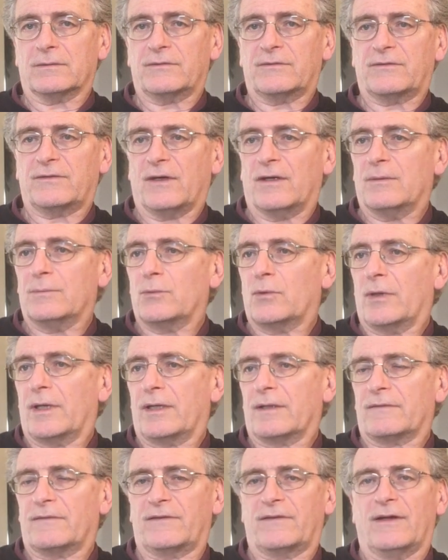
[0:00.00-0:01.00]

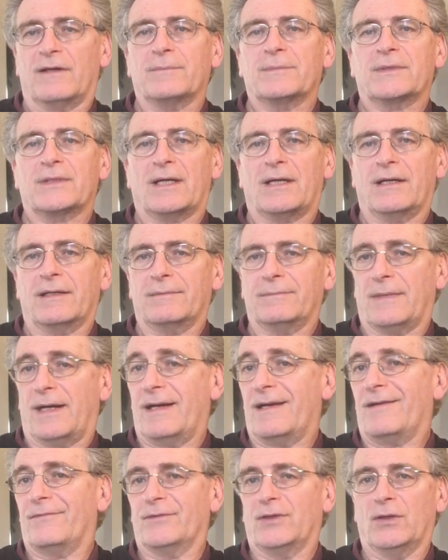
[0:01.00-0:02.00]
somewhere, sometime.
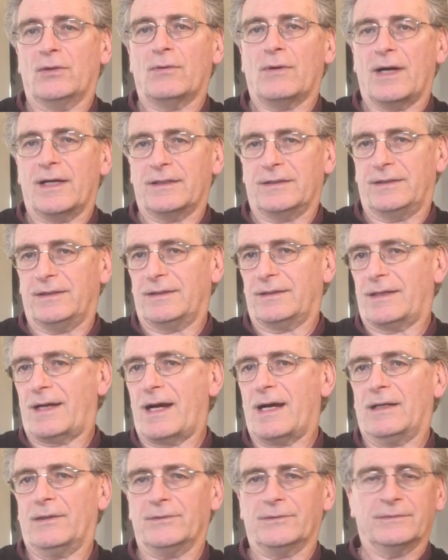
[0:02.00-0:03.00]
I have no idea
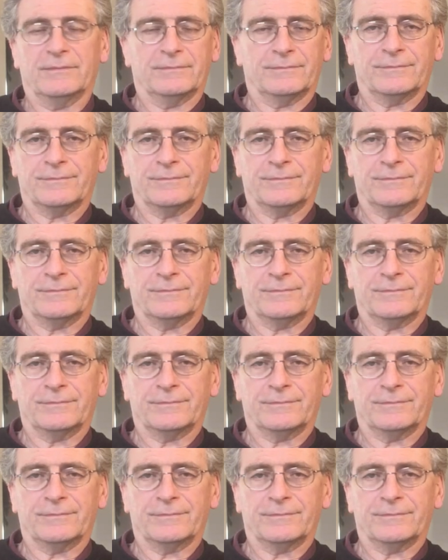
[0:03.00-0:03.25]
how.